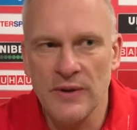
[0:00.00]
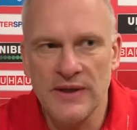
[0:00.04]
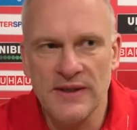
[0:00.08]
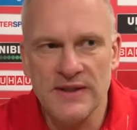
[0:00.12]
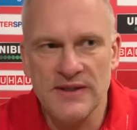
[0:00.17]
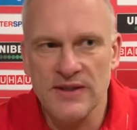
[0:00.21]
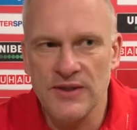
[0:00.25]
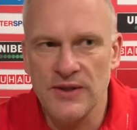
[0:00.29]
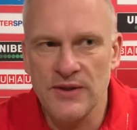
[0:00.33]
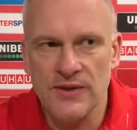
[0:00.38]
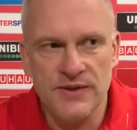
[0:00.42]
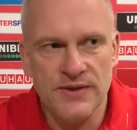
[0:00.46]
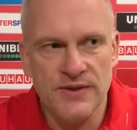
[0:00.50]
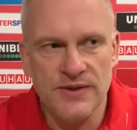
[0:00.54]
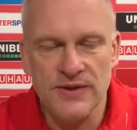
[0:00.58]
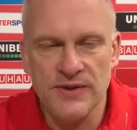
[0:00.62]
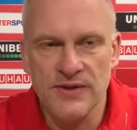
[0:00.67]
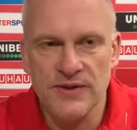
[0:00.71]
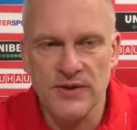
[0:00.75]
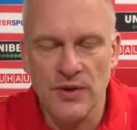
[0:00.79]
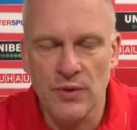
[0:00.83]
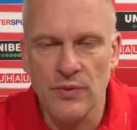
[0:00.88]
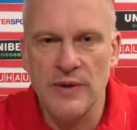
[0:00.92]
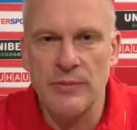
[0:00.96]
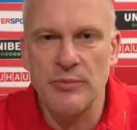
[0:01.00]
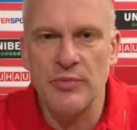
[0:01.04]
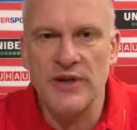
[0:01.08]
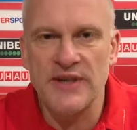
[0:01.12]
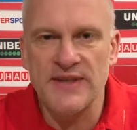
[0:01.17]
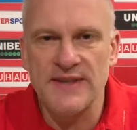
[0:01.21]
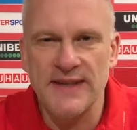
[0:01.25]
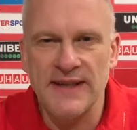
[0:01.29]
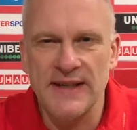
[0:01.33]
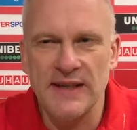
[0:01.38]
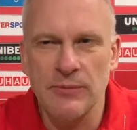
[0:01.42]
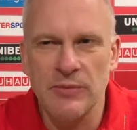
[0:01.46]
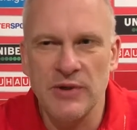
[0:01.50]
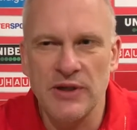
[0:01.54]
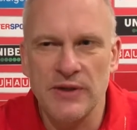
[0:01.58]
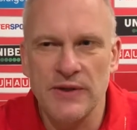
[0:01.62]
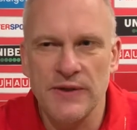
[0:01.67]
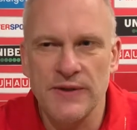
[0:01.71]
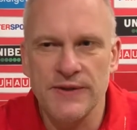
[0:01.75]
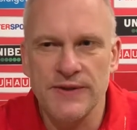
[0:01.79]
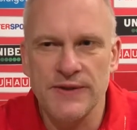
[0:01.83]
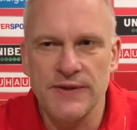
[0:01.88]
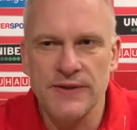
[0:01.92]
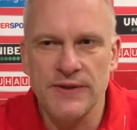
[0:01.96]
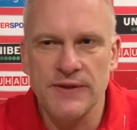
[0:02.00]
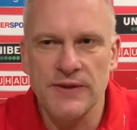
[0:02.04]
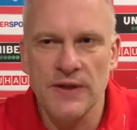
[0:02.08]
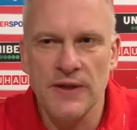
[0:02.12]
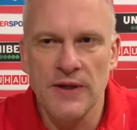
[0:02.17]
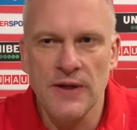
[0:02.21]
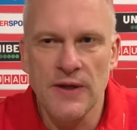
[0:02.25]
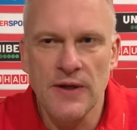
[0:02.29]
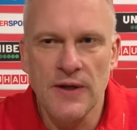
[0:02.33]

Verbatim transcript: it's just so impressive because